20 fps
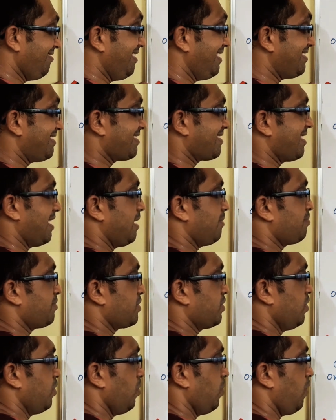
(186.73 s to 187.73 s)
these steps,
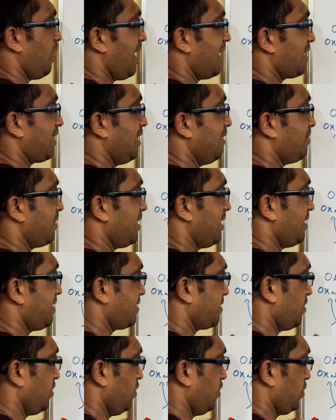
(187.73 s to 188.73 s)
what
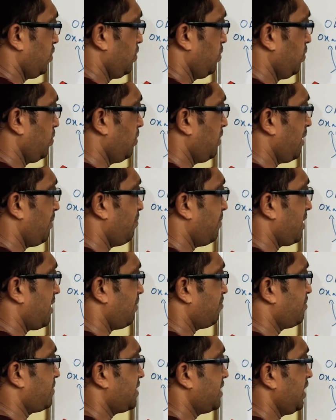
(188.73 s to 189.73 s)
liberates? 2 number
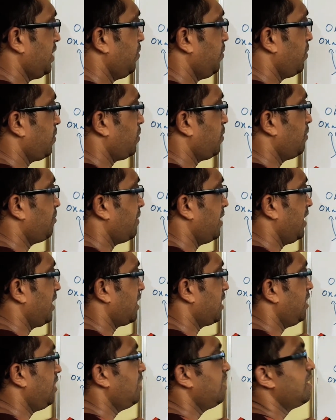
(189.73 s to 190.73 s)
of CO2
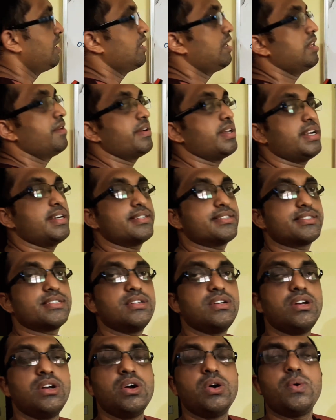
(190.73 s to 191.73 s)
molecule liberates.
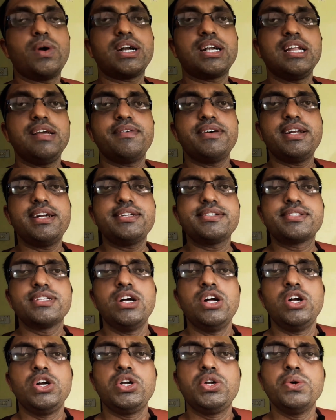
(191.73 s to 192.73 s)
What liberates?
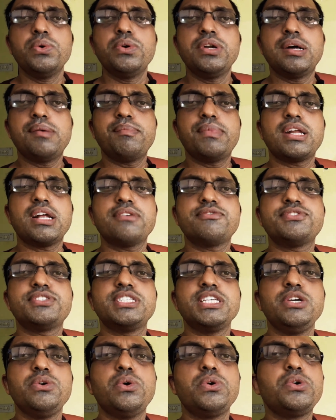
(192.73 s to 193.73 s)
2 number of
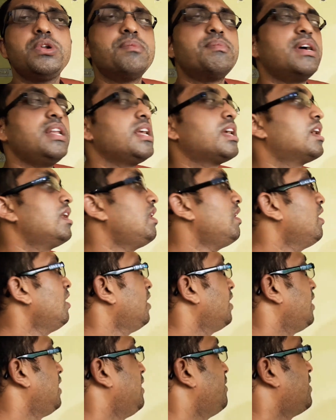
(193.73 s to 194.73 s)
CO2 molecule
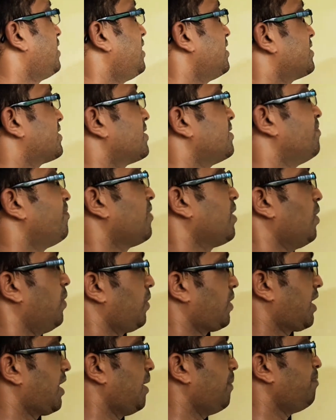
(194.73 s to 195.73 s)
liberates.
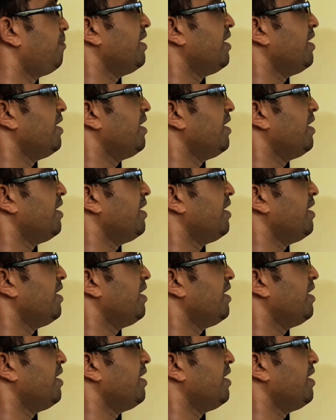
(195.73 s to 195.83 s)
Okay.